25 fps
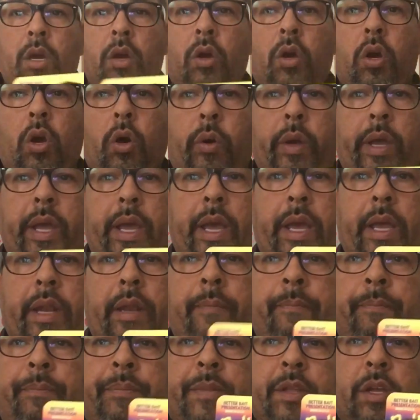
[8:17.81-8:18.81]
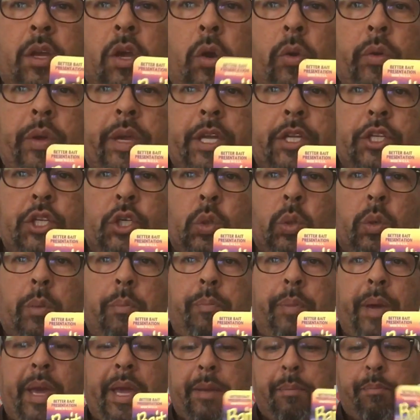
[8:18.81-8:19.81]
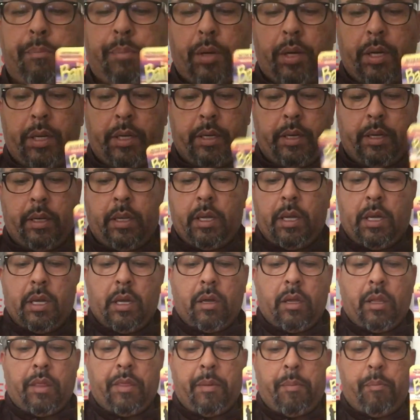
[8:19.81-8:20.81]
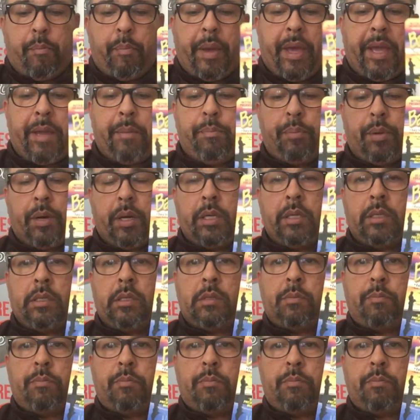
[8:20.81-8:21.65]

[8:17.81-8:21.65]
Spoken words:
go ahead, go get you a bait button. The bait buttons,